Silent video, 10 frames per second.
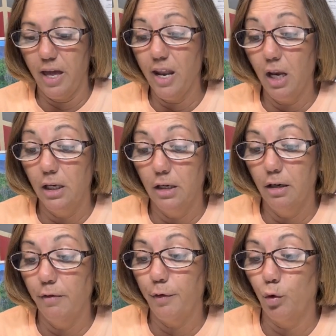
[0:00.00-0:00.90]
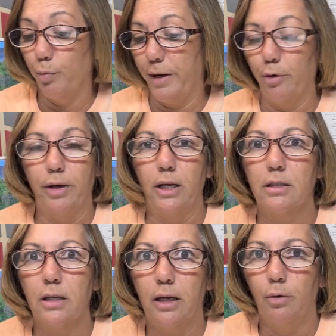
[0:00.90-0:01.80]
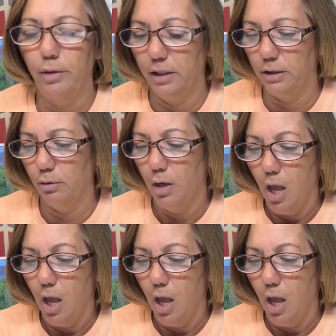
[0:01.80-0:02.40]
And I love hoop earrings, like I really do.